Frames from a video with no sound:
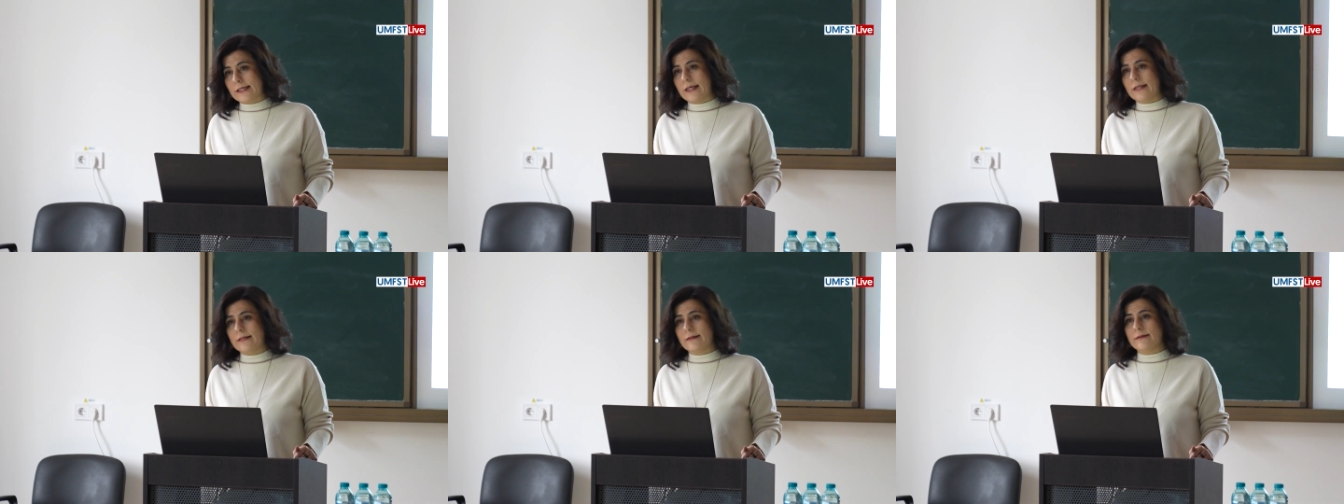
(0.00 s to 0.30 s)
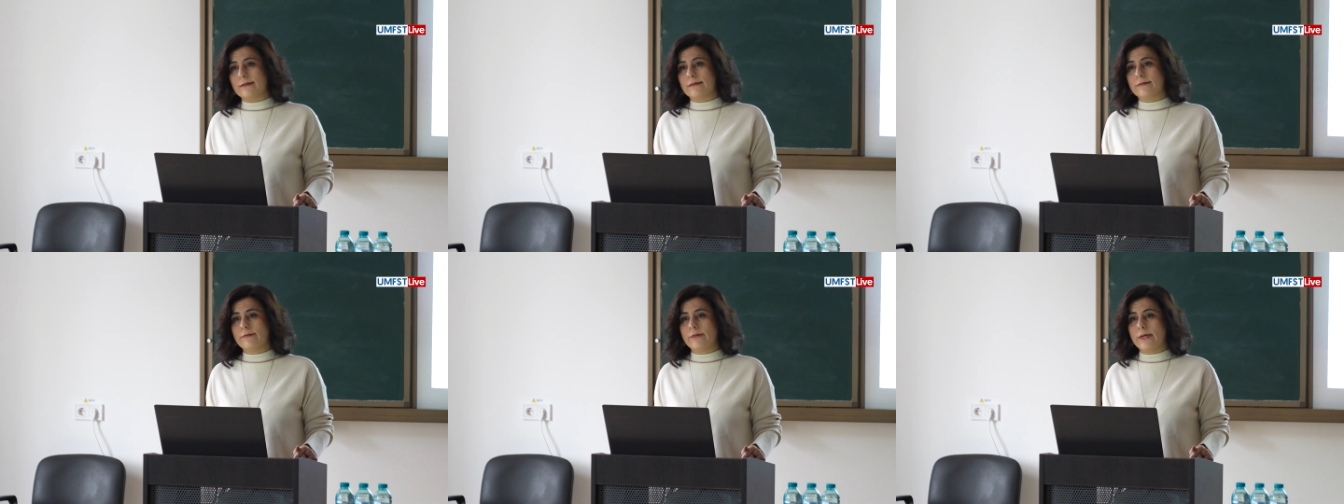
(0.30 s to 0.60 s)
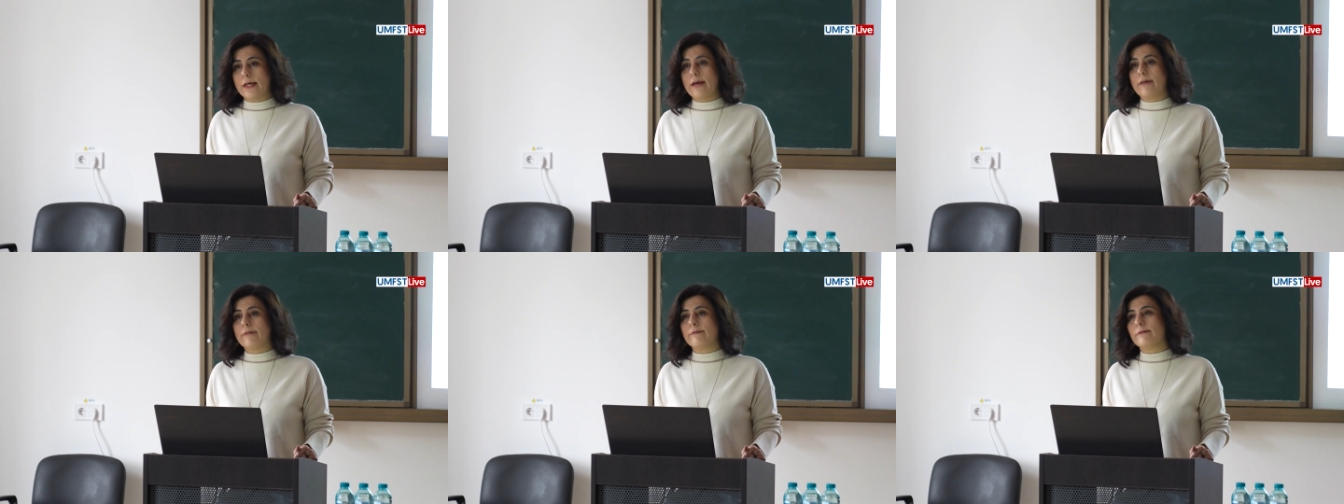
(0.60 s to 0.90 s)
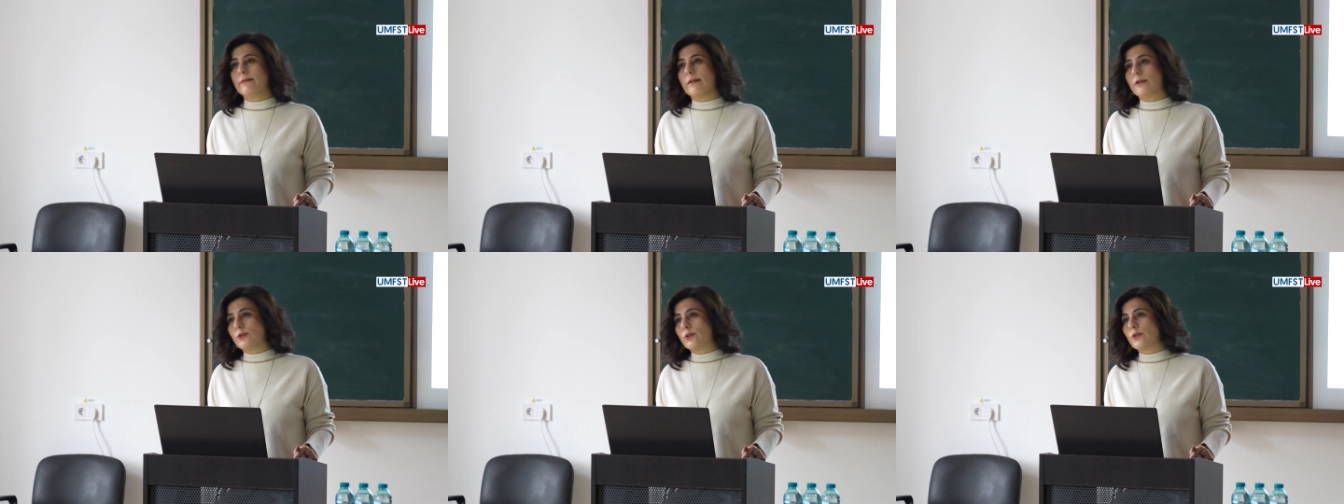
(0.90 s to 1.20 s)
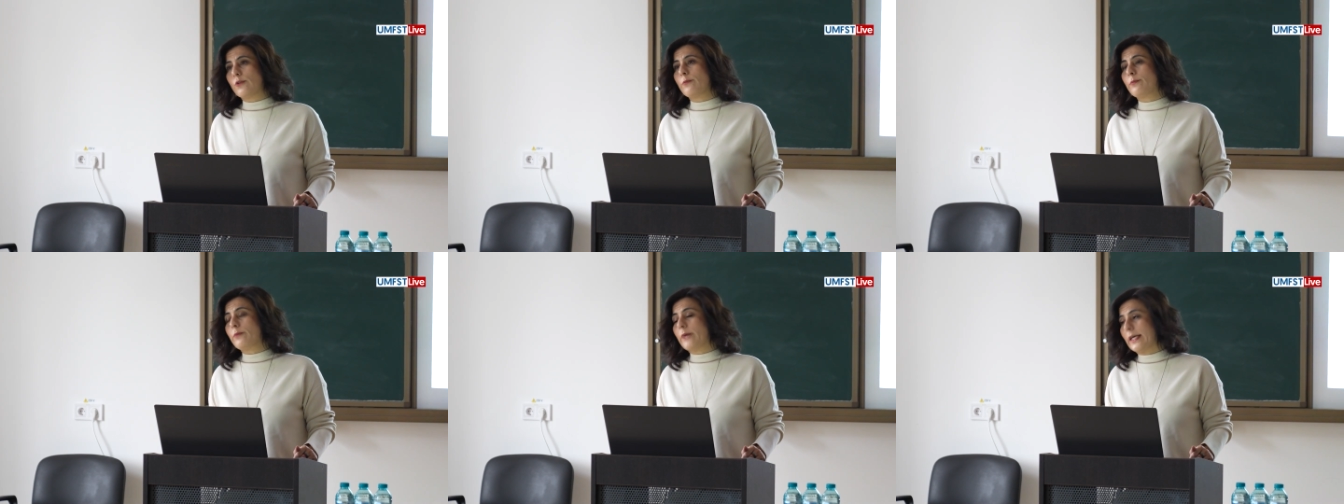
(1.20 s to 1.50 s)
and we have
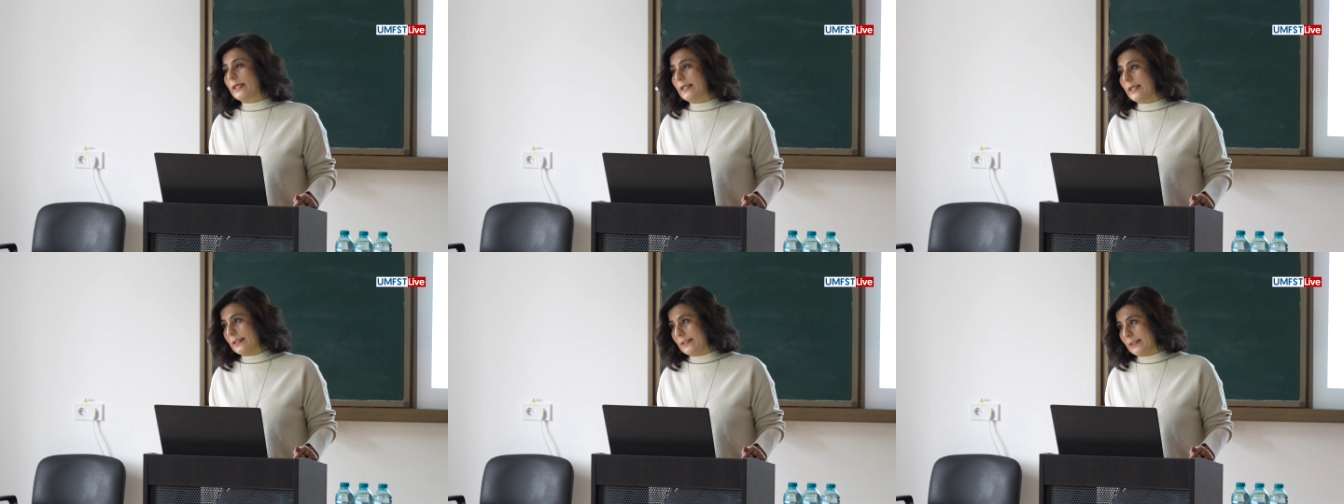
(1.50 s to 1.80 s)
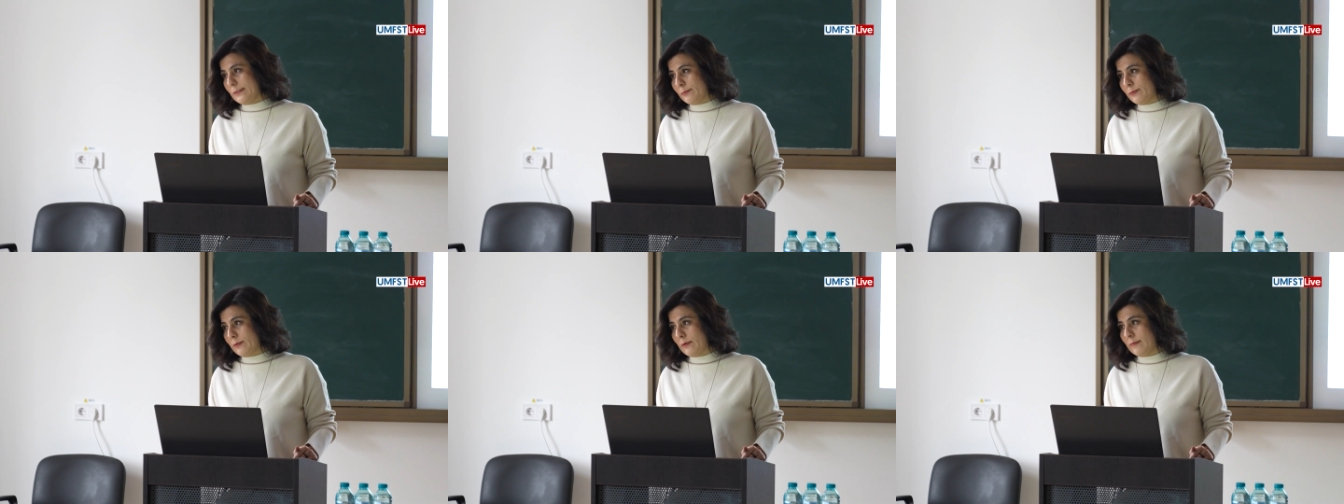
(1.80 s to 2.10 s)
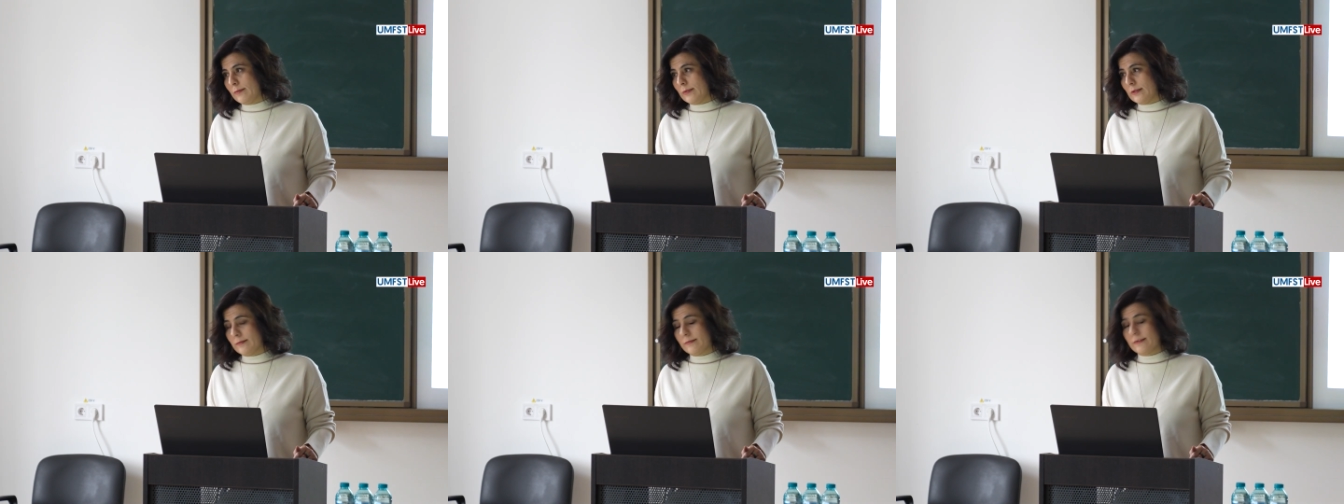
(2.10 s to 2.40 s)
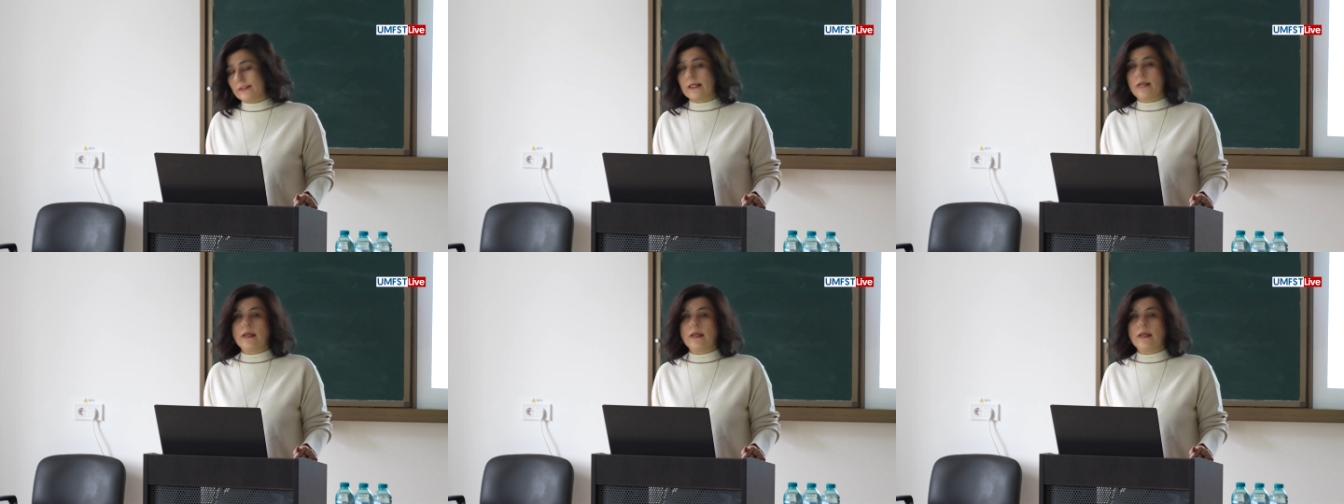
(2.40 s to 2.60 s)
lots of pregnancy problems.